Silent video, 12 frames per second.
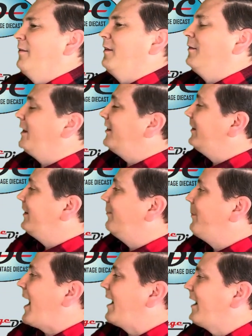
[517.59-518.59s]
Then they did a
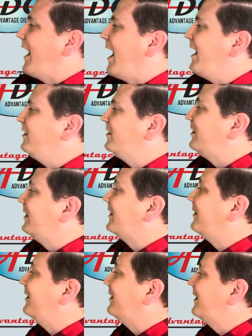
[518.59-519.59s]
Mack
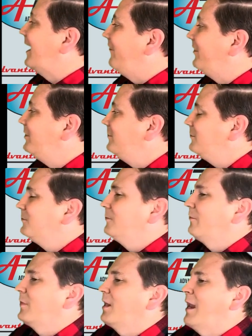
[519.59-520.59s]
H67,
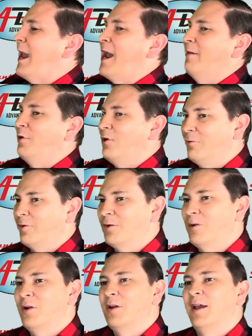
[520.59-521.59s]
cab over.